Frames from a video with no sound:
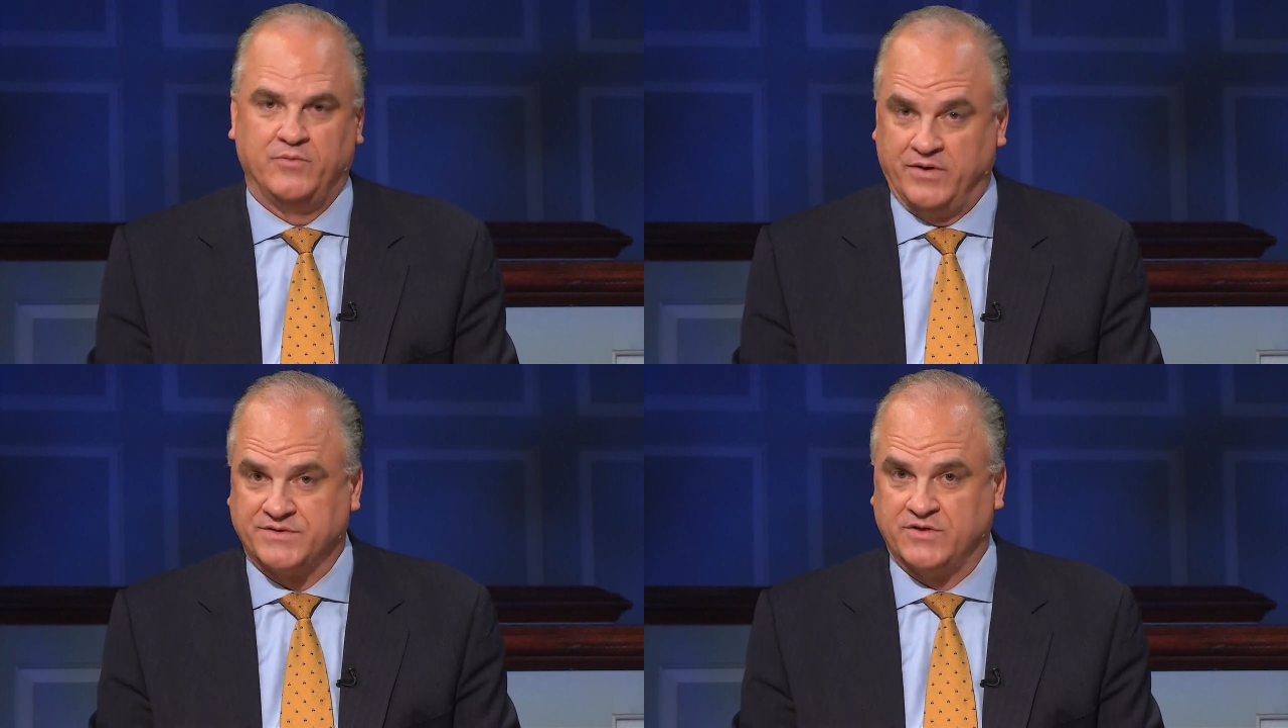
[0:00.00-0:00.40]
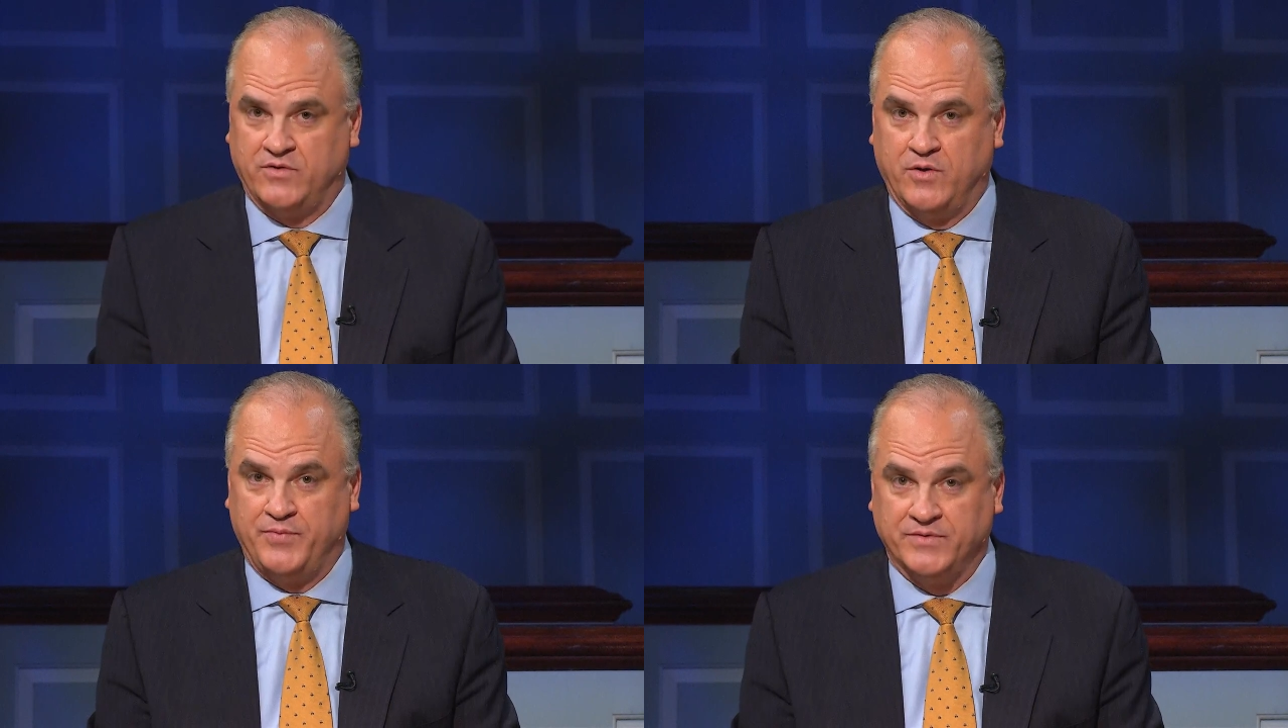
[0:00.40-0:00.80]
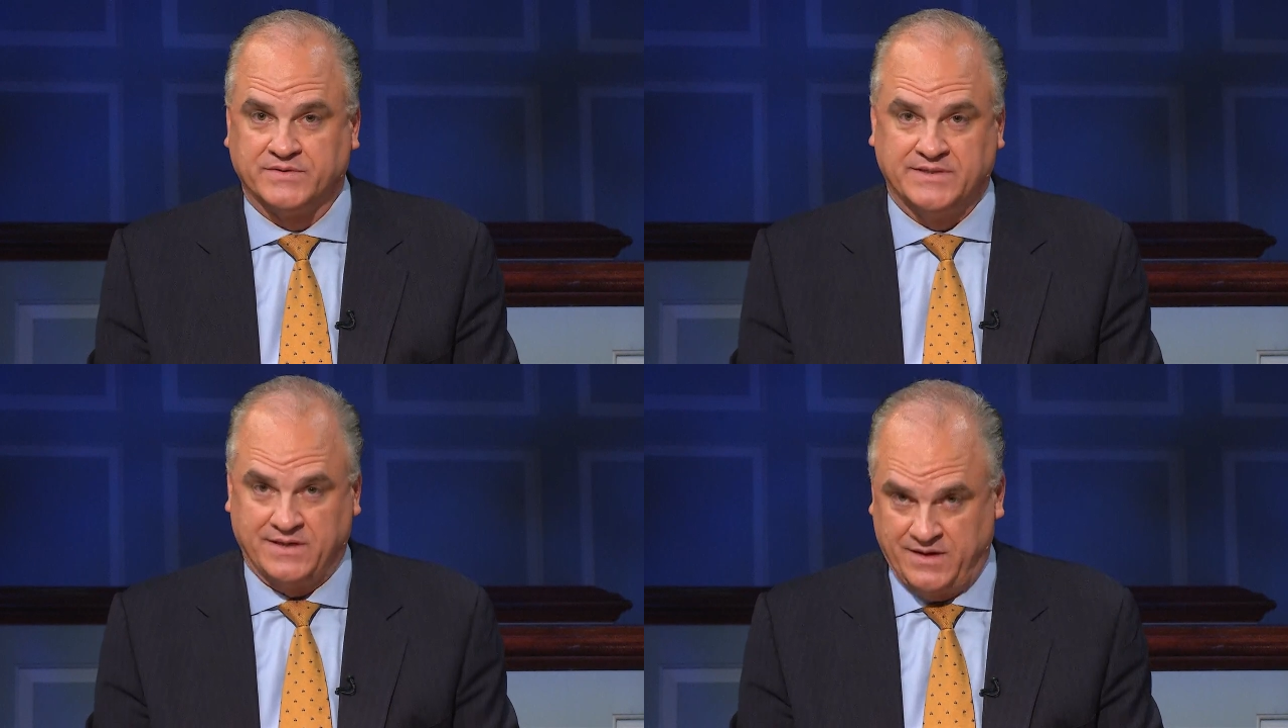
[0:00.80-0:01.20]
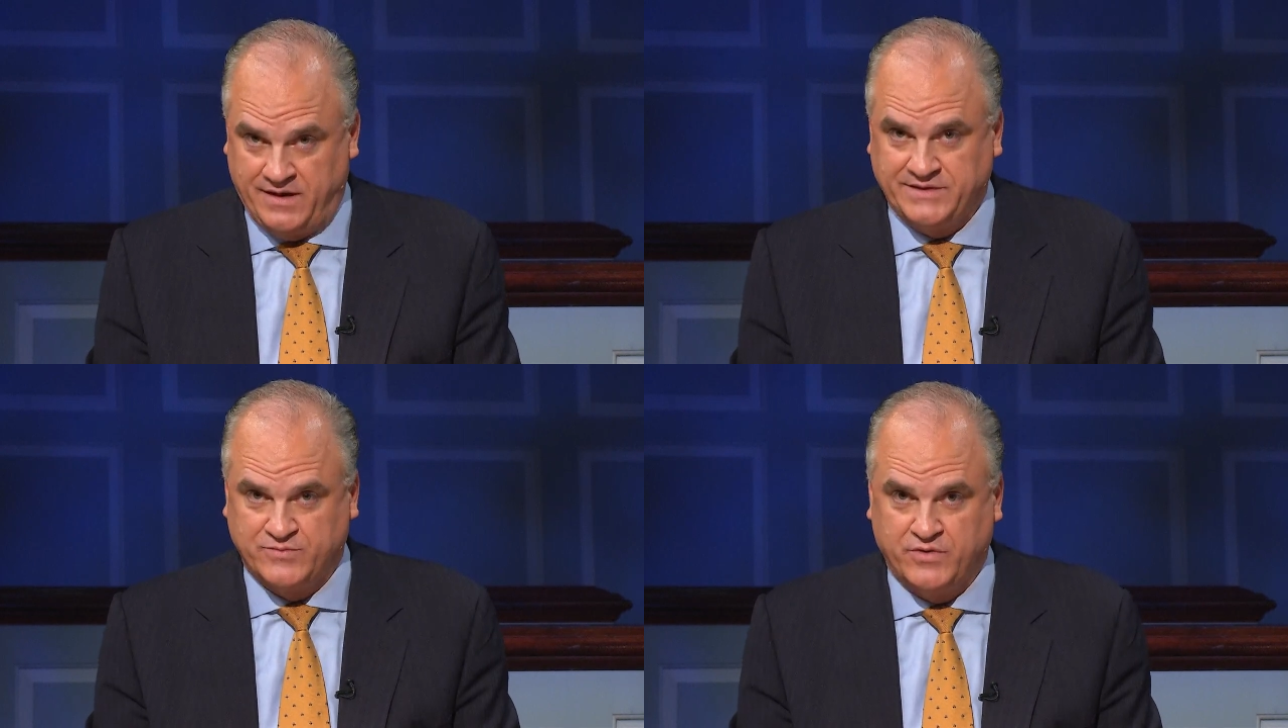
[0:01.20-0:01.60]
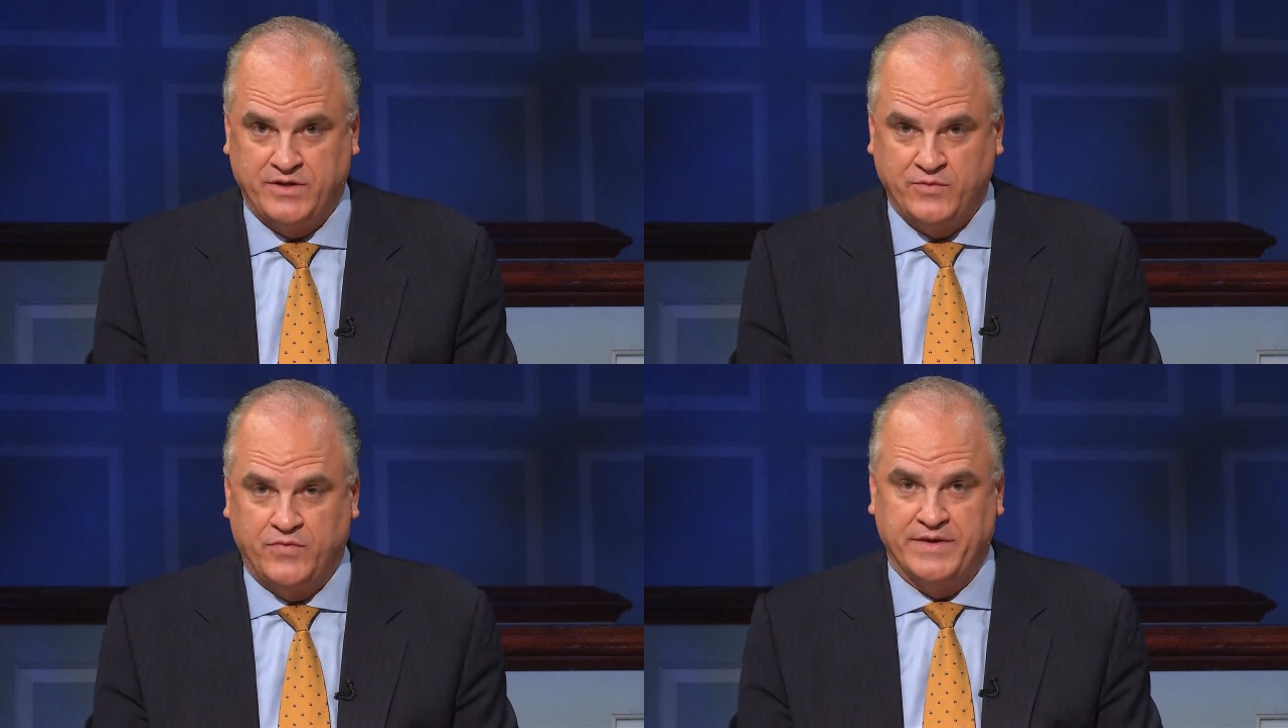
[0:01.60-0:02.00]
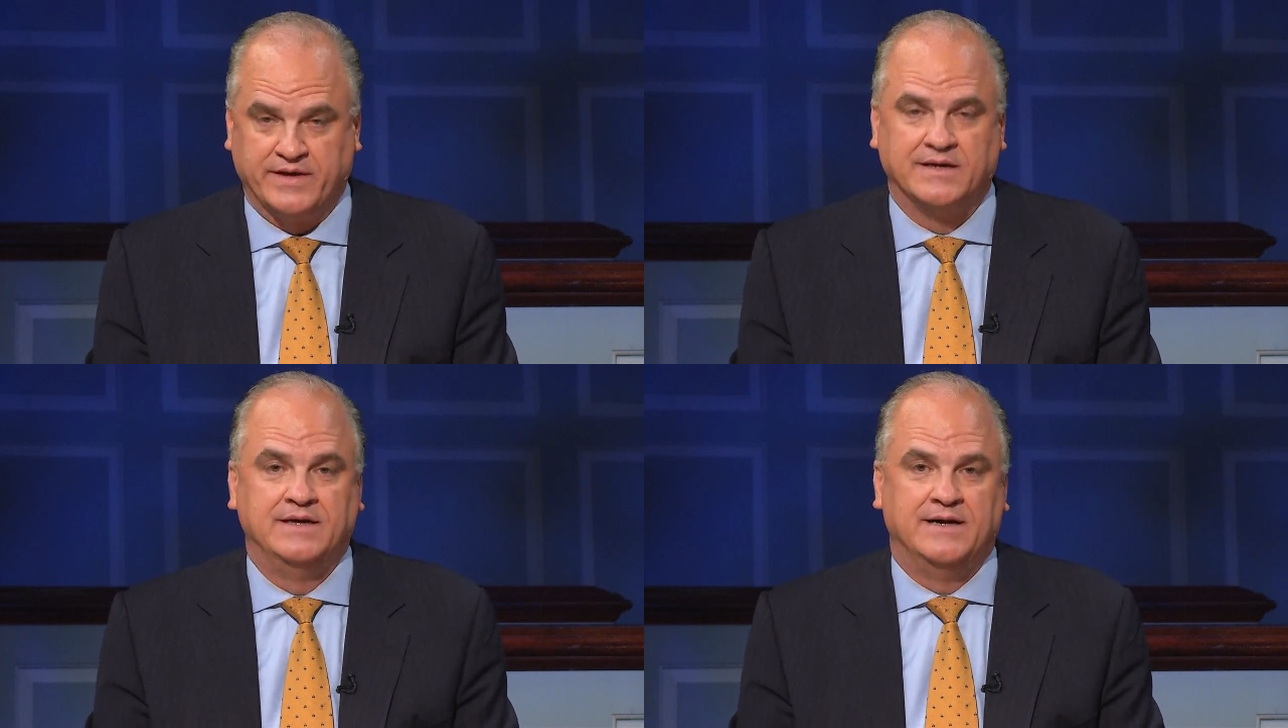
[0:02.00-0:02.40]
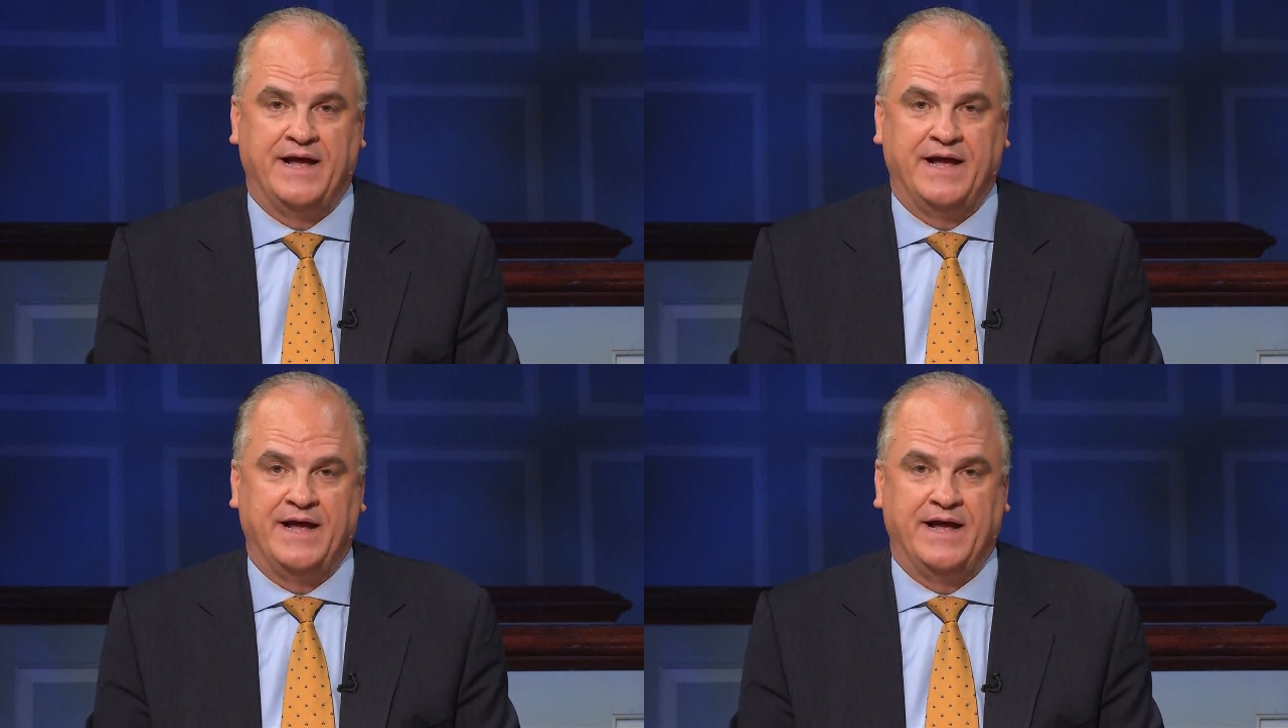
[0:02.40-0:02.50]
We also hope you'll tell us what you think